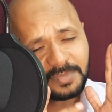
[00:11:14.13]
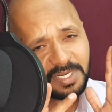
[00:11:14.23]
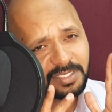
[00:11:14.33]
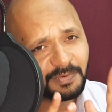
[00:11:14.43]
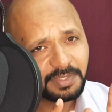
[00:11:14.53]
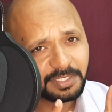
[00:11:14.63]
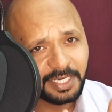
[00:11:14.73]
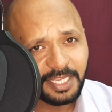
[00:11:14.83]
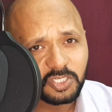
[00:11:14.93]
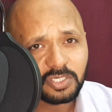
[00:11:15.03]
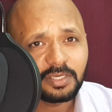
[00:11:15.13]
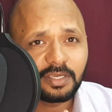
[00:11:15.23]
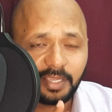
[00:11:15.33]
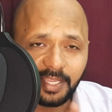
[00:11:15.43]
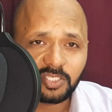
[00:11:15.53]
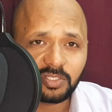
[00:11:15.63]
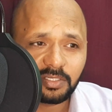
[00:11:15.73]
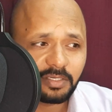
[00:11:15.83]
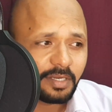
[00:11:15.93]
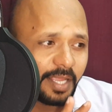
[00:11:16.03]
Seventh, teach each
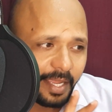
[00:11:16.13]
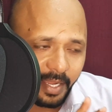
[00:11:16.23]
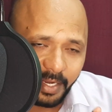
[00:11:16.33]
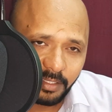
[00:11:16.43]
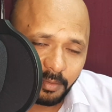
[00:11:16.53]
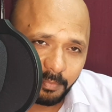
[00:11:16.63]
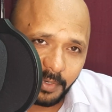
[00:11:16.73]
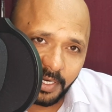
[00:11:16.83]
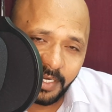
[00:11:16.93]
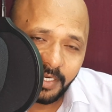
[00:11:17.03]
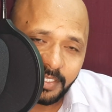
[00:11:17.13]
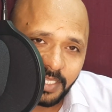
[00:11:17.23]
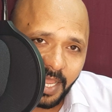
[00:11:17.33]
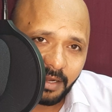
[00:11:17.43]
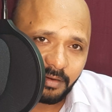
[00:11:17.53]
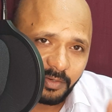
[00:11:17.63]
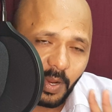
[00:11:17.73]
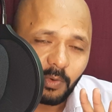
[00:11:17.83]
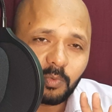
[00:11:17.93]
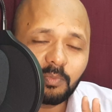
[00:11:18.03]
other. Eighth, burning desire. You
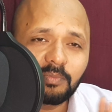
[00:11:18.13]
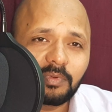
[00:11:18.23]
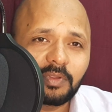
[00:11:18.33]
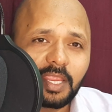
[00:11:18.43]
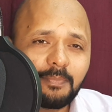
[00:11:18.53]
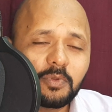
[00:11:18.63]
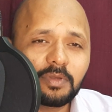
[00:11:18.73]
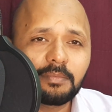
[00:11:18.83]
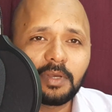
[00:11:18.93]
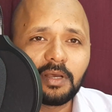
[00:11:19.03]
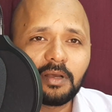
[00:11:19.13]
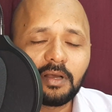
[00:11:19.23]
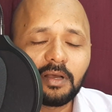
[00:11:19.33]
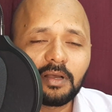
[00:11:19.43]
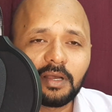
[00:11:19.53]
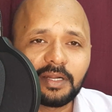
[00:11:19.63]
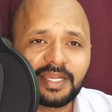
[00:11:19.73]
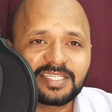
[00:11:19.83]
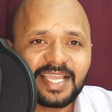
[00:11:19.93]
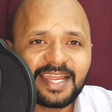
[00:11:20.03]
have to keep your
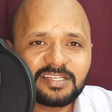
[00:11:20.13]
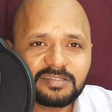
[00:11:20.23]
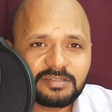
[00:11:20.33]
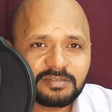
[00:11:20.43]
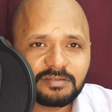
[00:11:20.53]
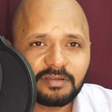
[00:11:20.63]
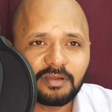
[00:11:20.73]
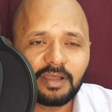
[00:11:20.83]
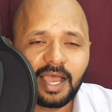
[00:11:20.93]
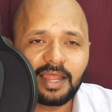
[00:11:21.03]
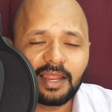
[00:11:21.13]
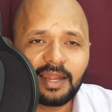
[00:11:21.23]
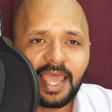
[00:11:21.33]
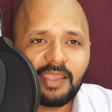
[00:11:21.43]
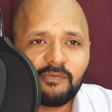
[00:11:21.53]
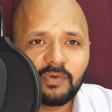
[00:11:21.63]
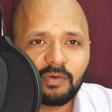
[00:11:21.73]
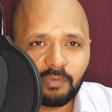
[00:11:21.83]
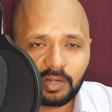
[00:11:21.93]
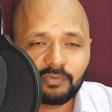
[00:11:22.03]
desires alive.
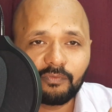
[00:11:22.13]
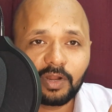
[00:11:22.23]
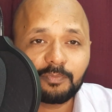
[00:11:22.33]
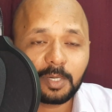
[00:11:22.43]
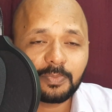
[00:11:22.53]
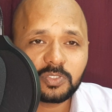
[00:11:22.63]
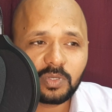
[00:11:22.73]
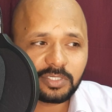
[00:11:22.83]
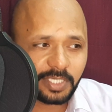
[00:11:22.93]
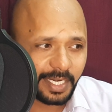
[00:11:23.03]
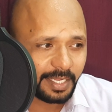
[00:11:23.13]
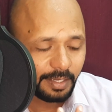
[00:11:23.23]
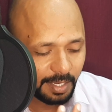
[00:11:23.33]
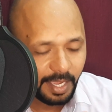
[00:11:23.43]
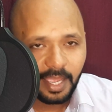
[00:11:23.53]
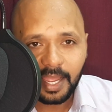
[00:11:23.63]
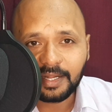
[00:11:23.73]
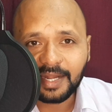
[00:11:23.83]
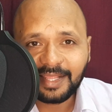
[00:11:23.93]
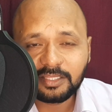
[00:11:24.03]
What purpose you are studying.
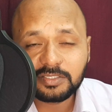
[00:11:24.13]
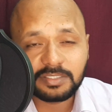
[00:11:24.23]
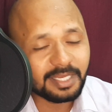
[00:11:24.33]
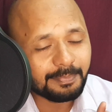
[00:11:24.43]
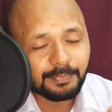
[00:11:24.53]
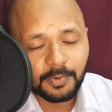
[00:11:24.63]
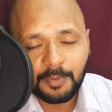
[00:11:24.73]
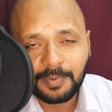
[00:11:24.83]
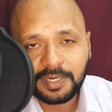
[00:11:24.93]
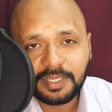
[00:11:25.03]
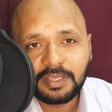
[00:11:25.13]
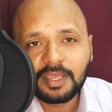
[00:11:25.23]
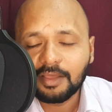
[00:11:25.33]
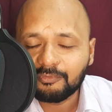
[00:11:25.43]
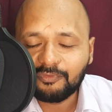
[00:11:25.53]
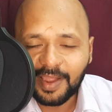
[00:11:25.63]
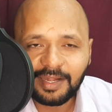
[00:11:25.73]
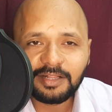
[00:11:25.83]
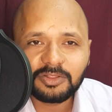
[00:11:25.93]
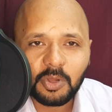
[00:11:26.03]
And ninth is sleep properly.
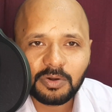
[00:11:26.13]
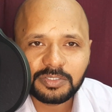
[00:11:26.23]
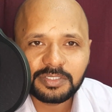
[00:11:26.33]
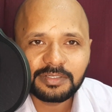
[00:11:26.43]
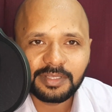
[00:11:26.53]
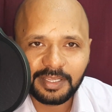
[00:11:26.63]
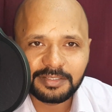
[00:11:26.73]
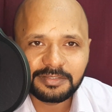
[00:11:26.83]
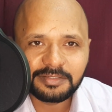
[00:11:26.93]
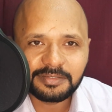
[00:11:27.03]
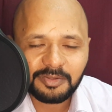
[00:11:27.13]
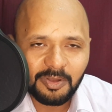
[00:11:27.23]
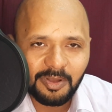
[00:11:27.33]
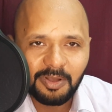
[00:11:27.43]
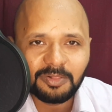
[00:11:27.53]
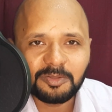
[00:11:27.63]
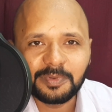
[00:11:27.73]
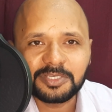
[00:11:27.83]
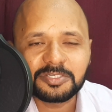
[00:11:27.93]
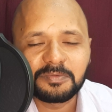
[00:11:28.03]
Final thoughts is all the
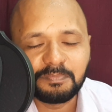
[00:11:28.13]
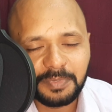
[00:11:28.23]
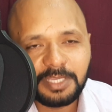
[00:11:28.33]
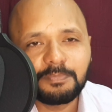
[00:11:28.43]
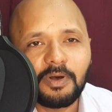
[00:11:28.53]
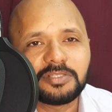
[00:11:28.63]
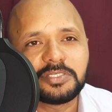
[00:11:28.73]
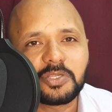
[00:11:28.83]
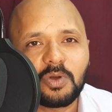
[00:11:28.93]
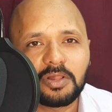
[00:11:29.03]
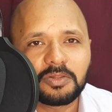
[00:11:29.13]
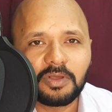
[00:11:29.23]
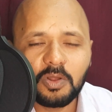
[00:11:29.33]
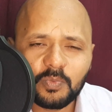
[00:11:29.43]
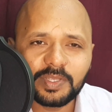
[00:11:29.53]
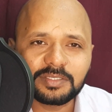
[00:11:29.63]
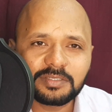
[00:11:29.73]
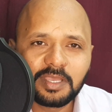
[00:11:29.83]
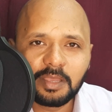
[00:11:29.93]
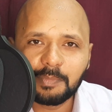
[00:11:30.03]
best. Be positive always,
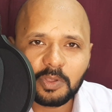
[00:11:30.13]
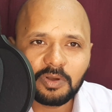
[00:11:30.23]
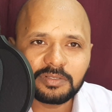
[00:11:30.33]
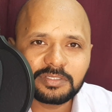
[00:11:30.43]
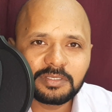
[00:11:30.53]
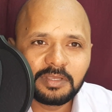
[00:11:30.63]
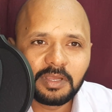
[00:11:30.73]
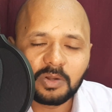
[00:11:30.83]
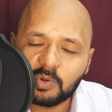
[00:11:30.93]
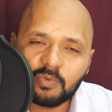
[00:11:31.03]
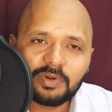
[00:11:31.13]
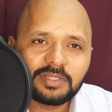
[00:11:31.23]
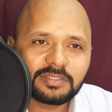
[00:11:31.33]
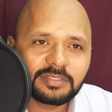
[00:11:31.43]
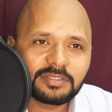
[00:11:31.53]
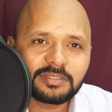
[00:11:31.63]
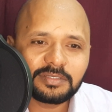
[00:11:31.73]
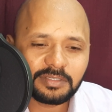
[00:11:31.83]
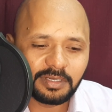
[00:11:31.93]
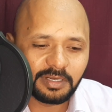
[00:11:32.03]
because no one
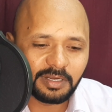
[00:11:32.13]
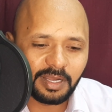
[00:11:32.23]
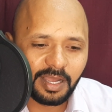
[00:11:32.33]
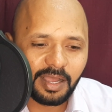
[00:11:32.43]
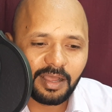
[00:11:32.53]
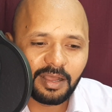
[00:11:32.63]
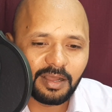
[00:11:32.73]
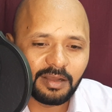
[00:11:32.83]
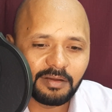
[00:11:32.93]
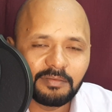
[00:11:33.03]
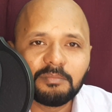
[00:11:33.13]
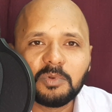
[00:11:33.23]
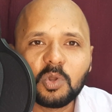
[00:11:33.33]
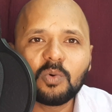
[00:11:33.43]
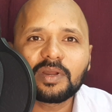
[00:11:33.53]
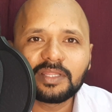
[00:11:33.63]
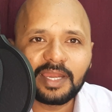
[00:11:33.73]
is lower than